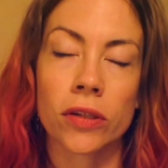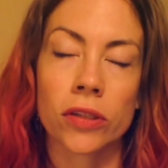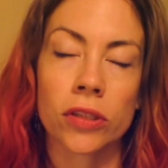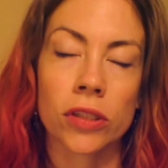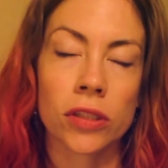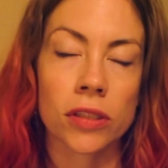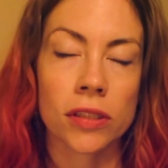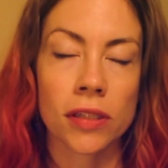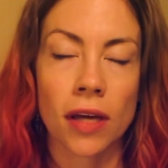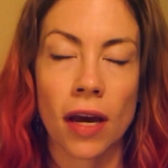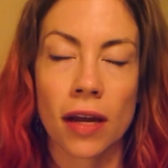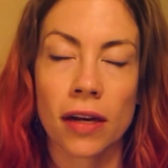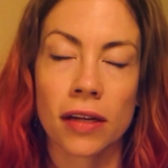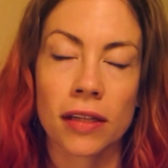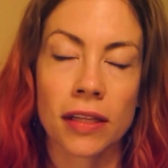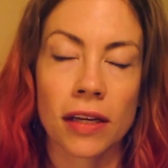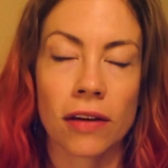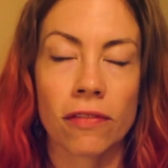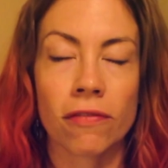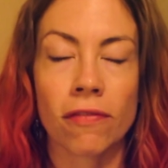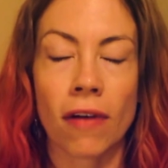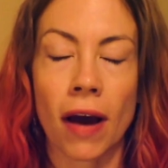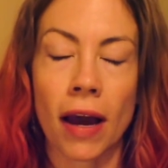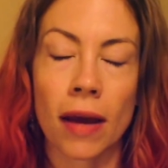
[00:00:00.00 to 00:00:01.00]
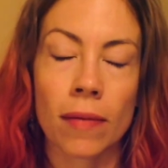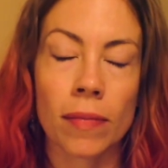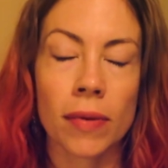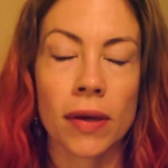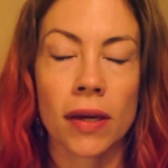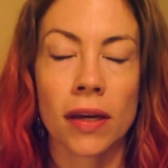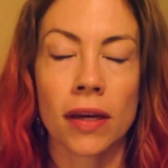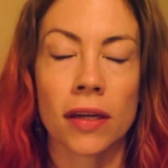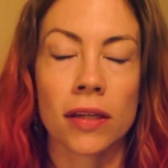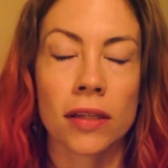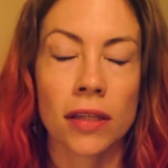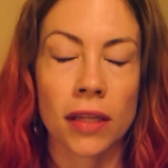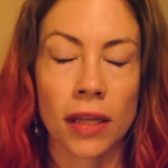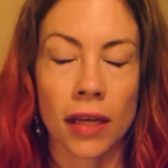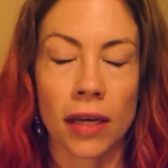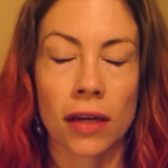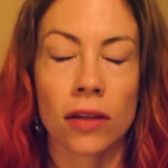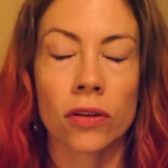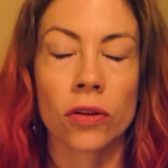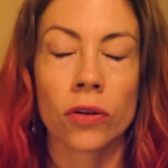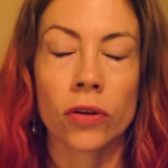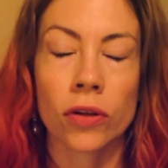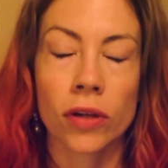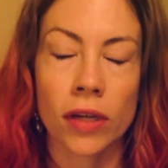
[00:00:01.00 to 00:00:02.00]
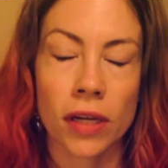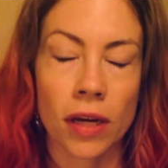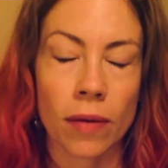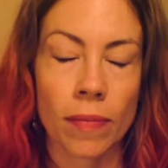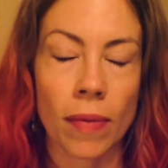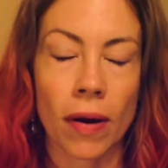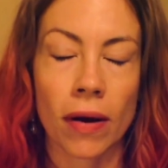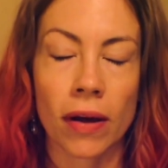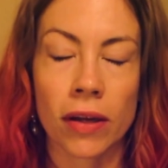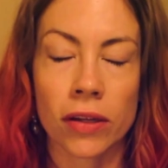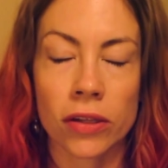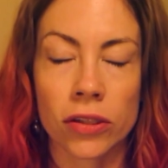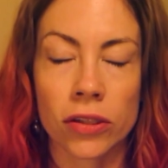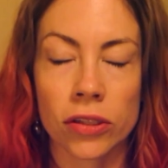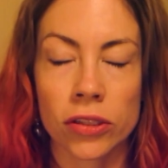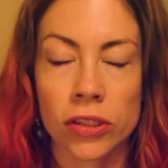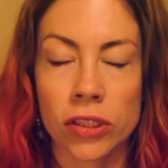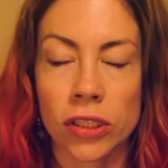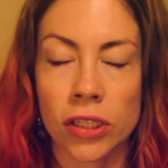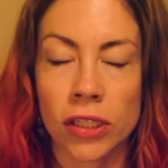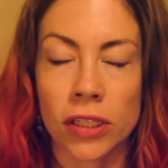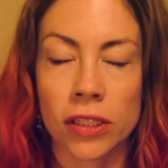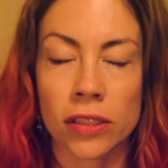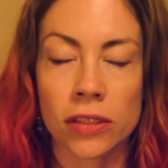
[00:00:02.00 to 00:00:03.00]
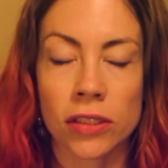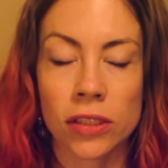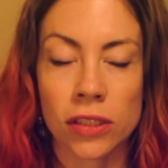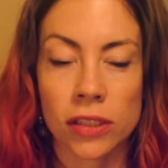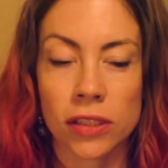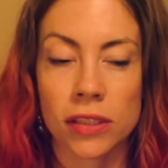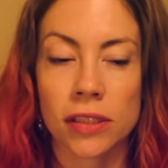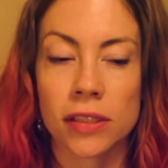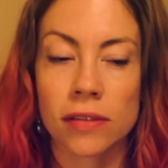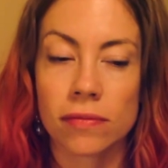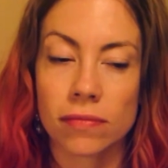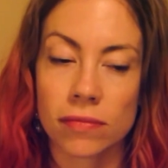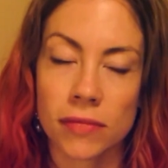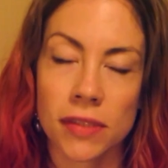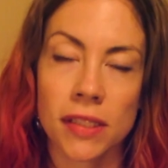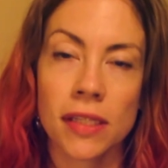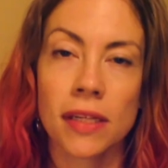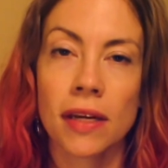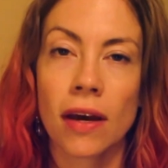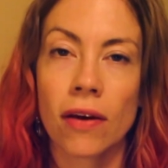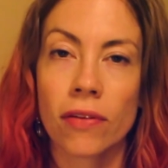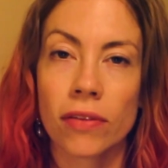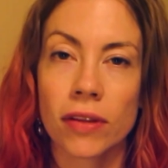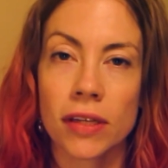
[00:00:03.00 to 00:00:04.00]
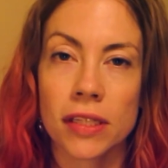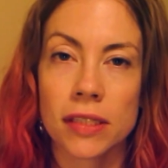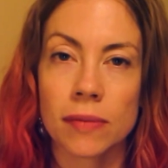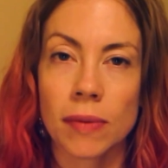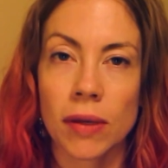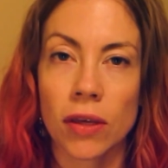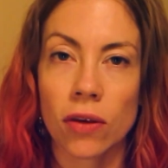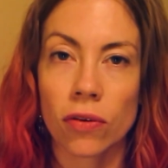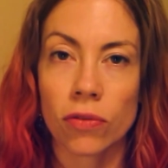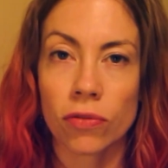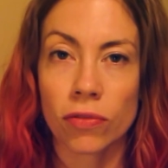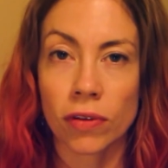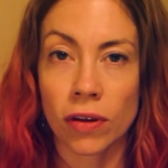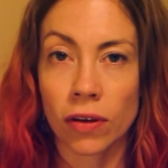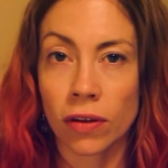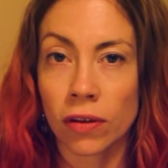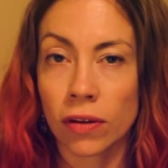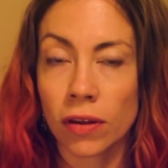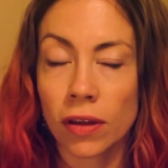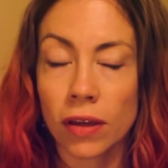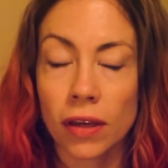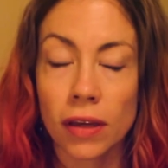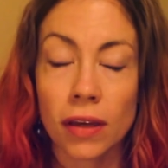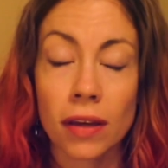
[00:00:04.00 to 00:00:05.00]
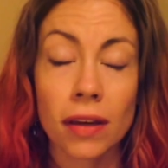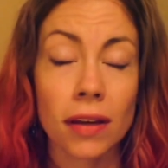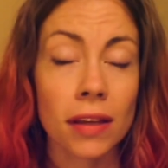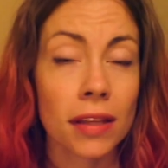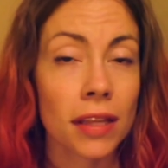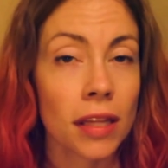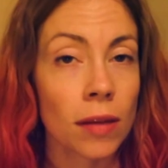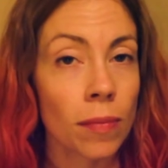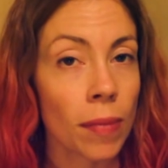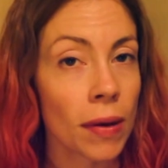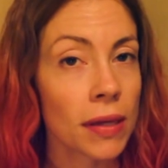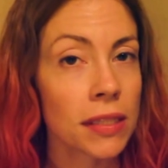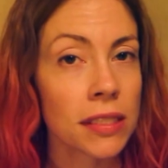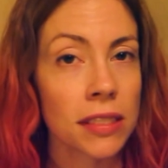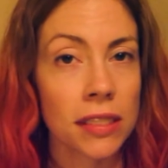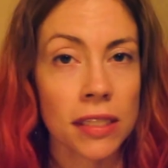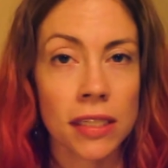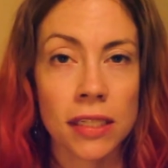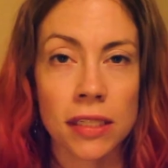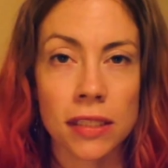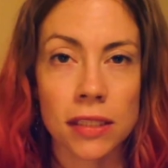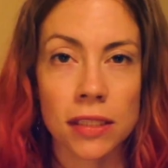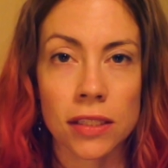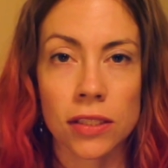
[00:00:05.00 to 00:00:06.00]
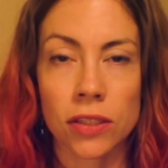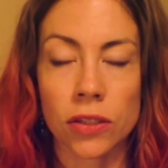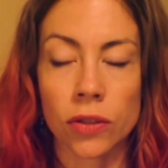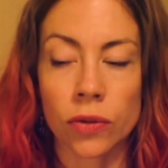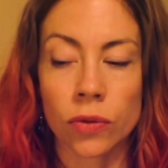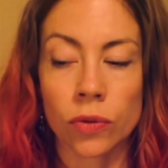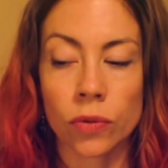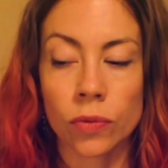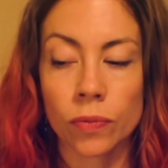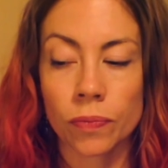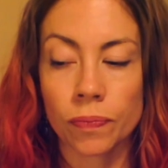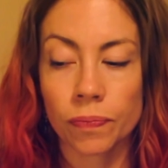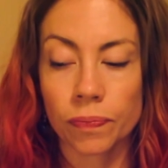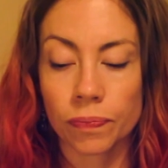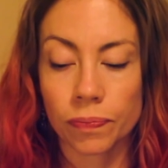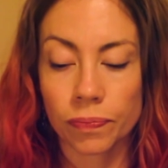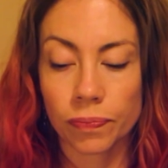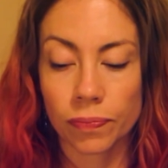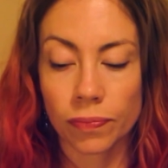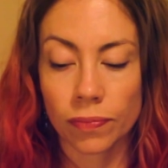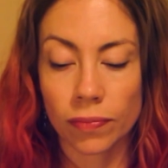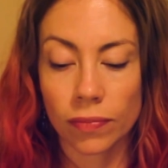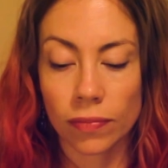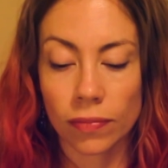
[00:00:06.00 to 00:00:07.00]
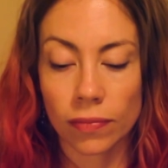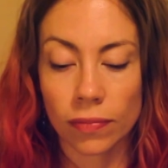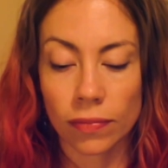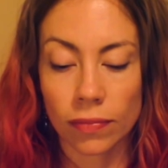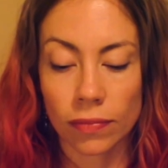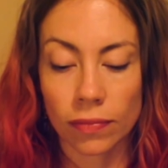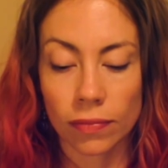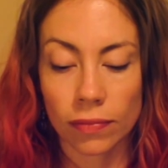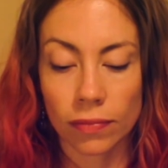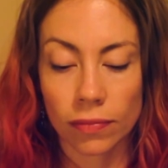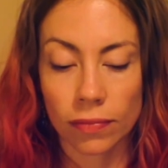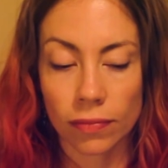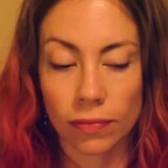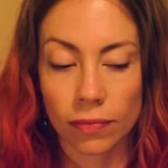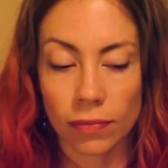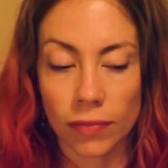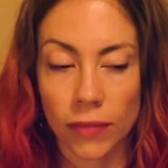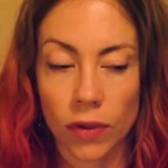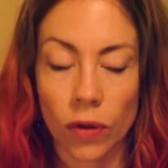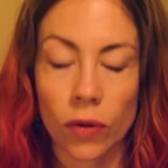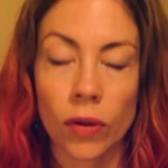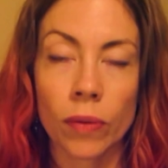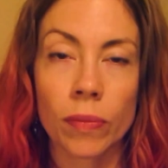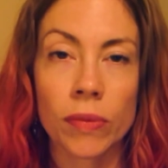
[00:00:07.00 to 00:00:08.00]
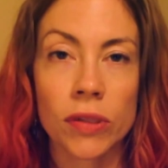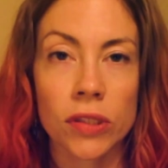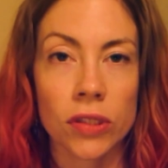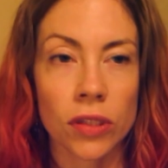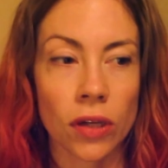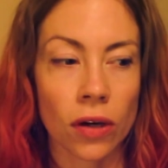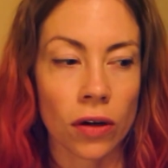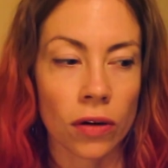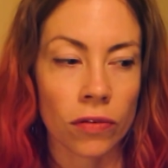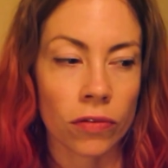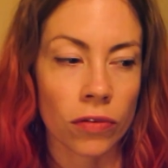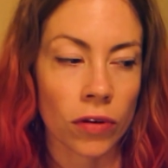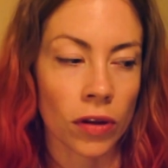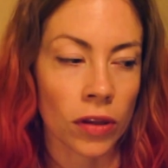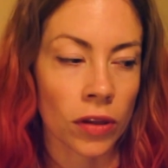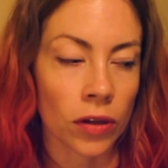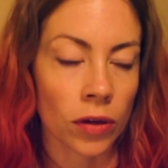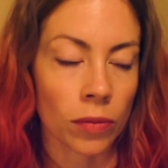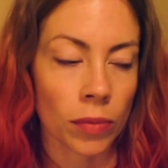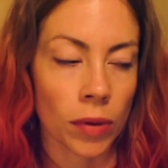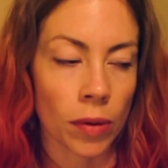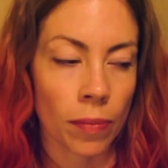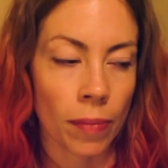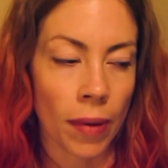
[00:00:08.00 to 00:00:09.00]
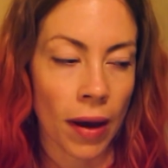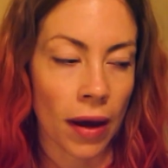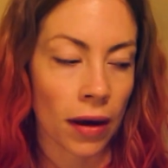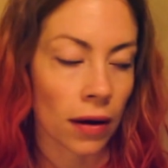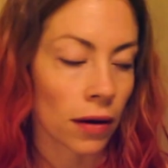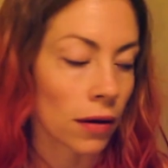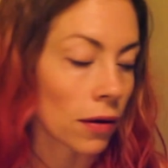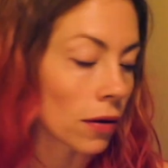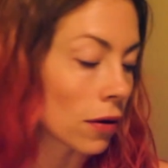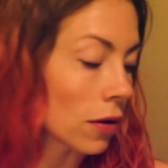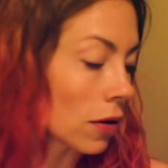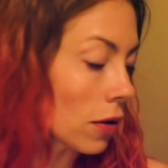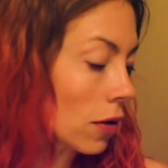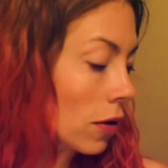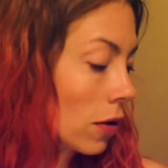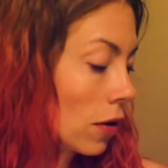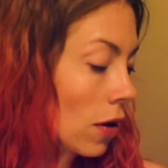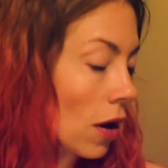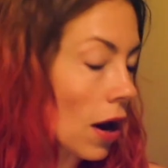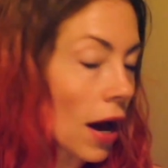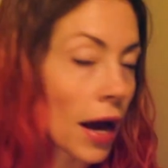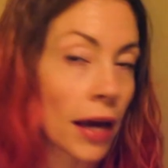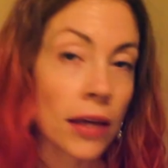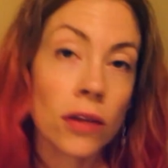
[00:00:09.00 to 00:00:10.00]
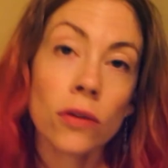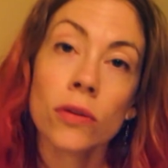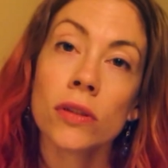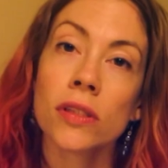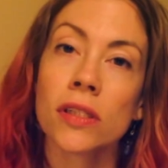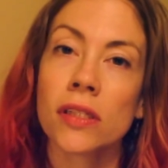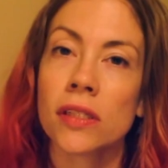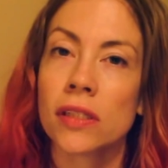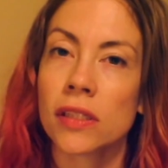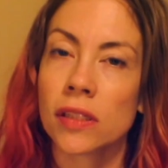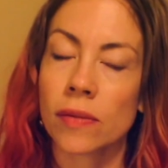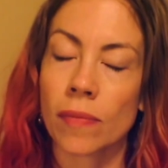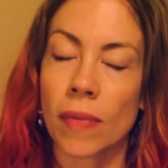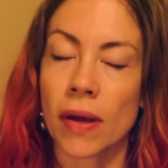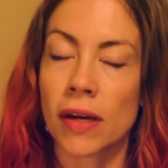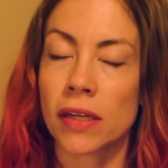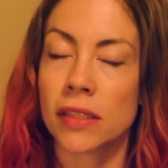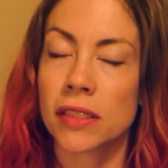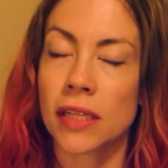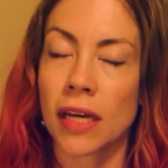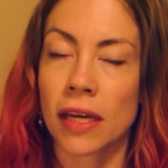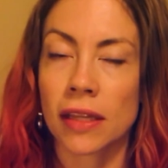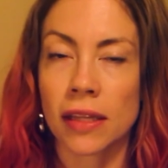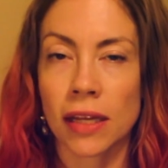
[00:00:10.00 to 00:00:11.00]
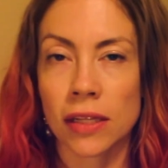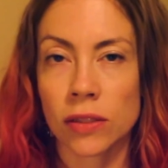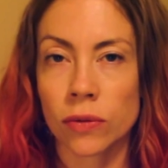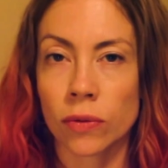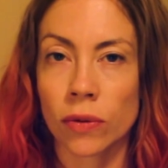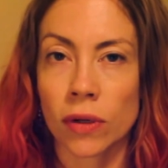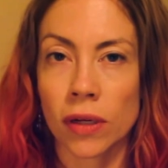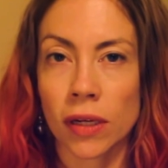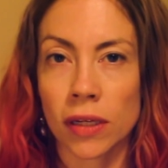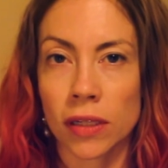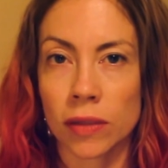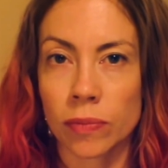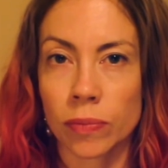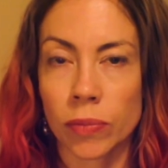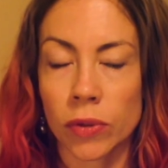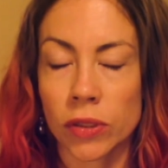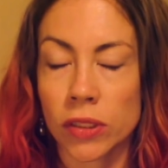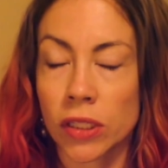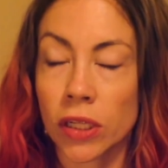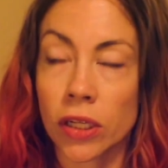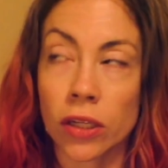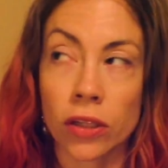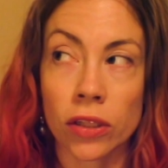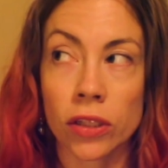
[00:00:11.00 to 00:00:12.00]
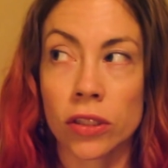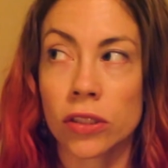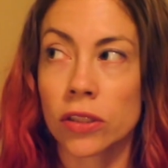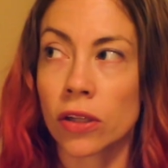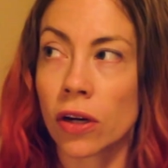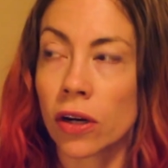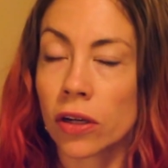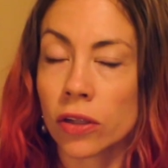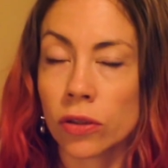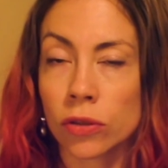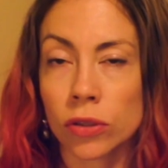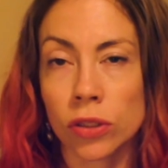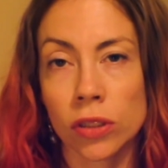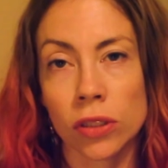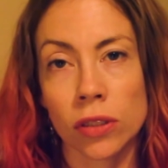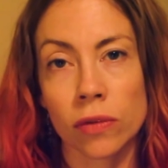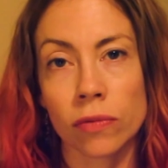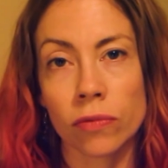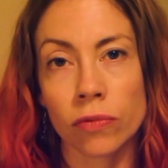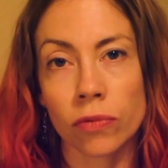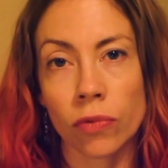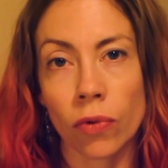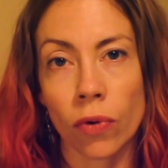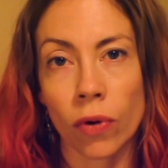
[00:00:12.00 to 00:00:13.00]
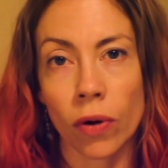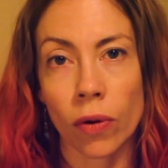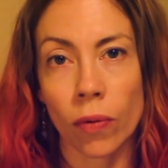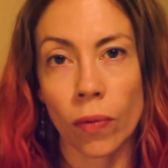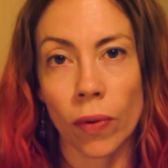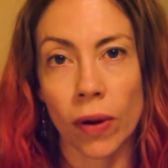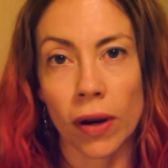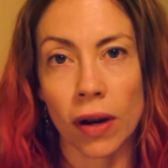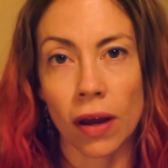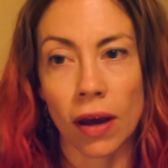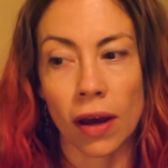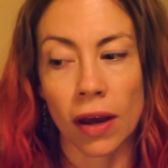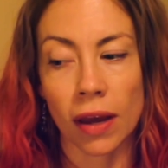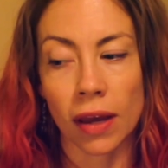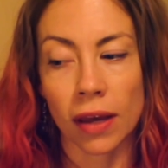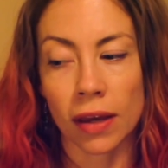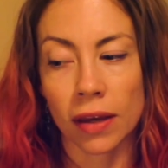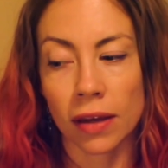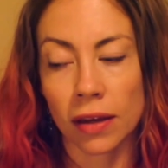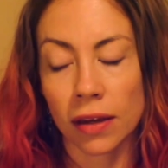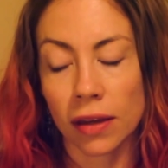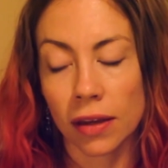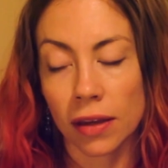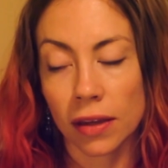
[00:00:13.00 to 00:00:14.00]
you're just kind of like vibing and like learning about energy and just seeing how things make you feel, the best thing to do, let me start for a little bit back. I use these to meditate. That's what I particularly started using them for when I